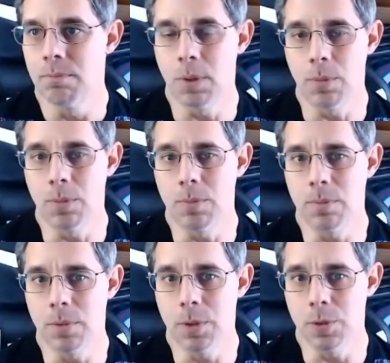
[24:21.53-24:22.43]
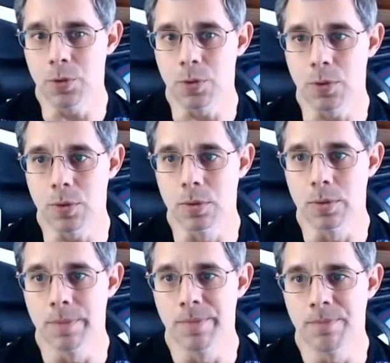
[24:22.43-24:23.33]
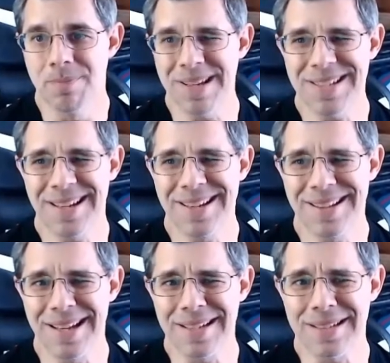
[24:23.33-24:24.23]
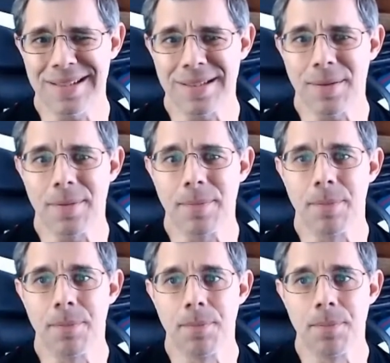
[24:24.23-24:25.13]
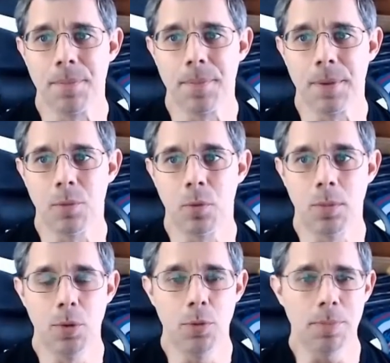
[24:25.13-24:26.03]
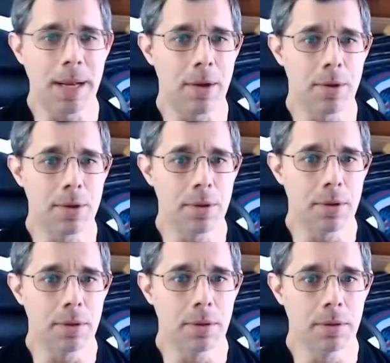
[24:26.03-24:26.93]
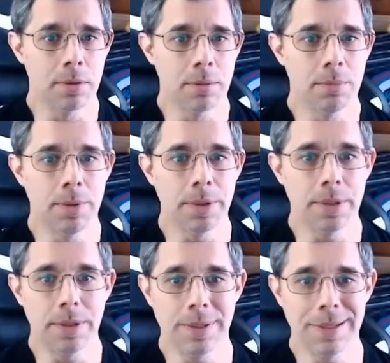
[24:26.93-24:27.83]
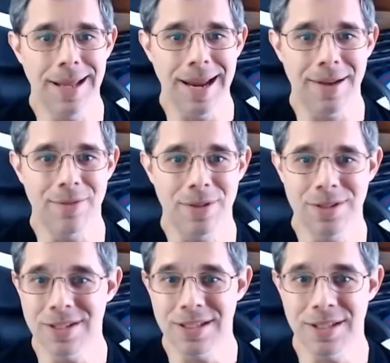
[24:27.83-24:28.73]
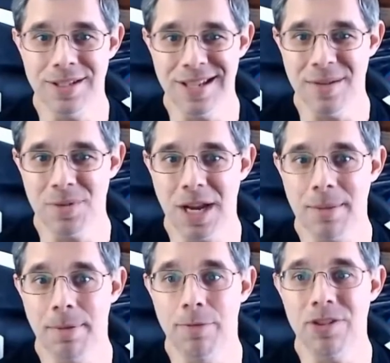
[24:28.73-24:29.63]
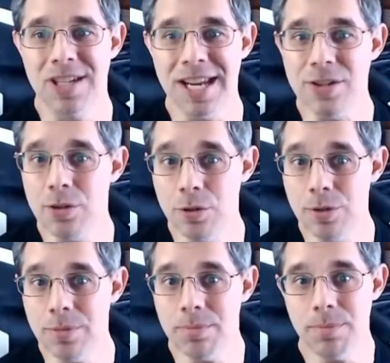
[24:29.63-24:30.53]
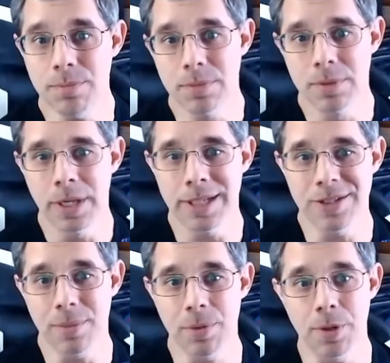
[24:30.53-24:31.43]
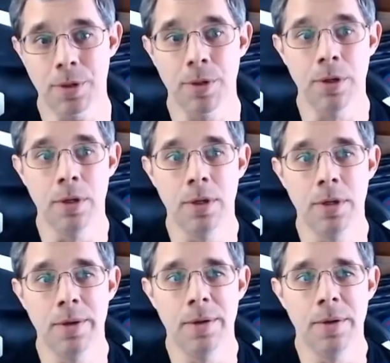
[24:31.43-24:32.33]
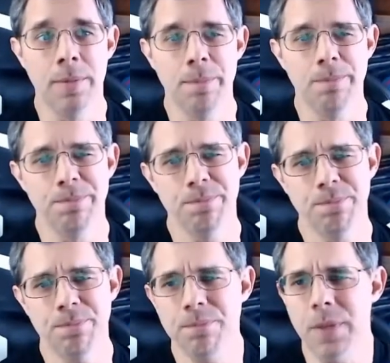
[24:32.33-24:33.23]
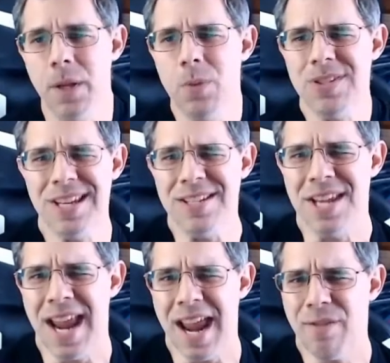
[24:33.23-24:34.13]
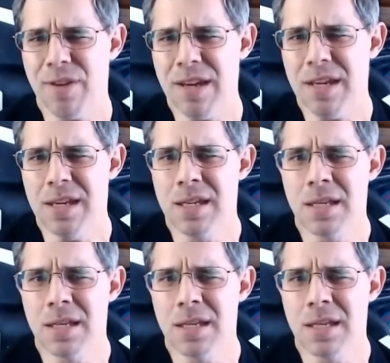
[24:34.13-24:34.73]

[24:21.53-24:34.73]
But those are basically like Ramune powder but have the, the same type of taste to them, except they're, mm, I wouldn't say taffy,